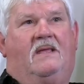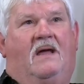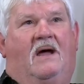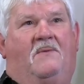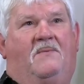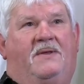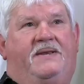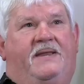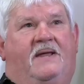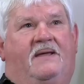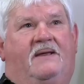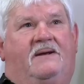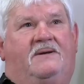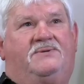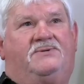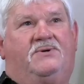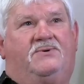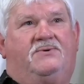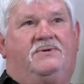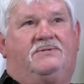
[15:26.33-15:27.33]
I went down there,
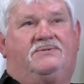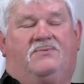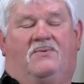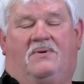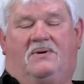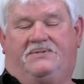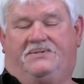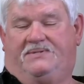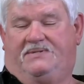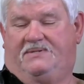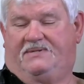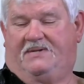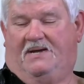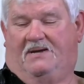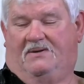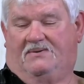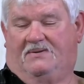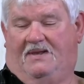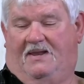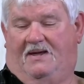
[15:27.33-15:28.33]
Junior's washing the
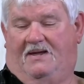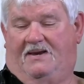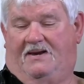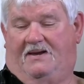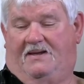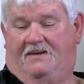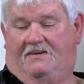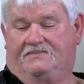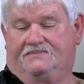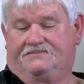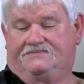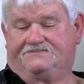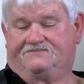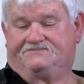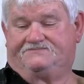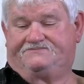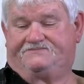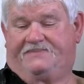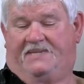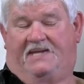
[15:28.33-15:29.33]
dog light out.
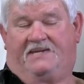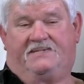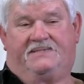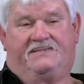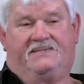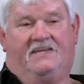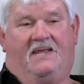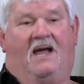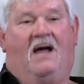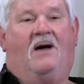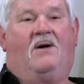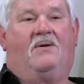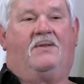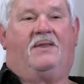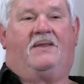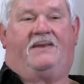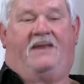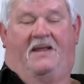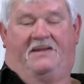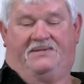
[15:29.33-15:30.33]

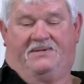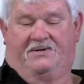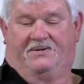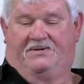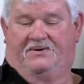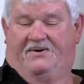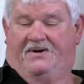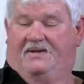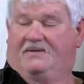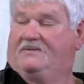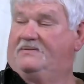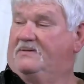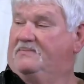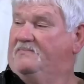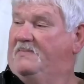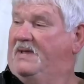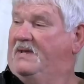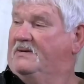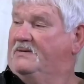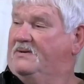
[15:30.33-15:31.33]
And I turned around and
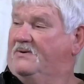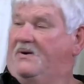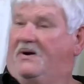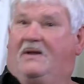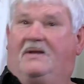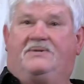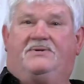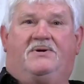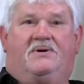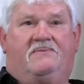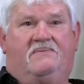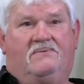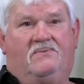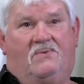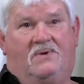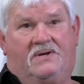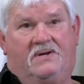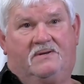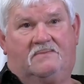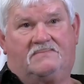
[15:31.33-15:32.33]
looked back in the garage, and every
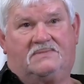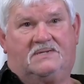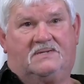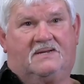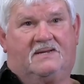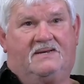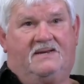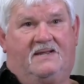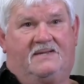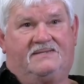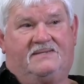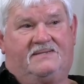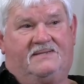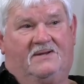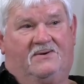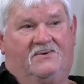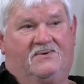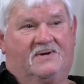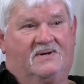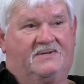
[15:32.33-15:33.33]
one of them was looking at the
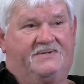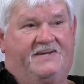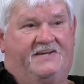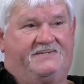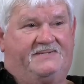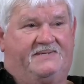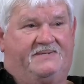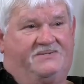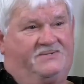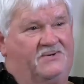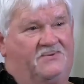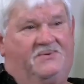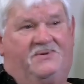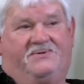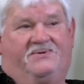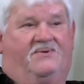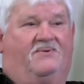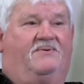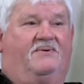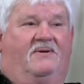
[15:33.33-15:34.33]
door because they said,
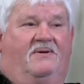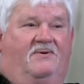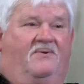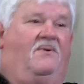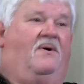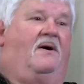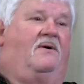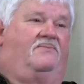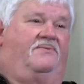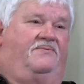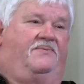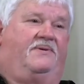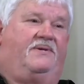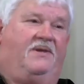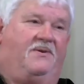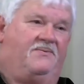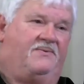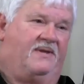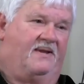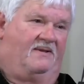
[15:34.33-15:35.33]
Junior's going to go off when
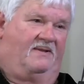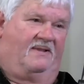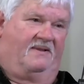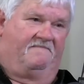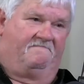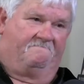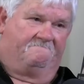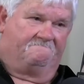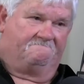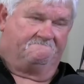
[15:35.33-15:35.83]
you tell him.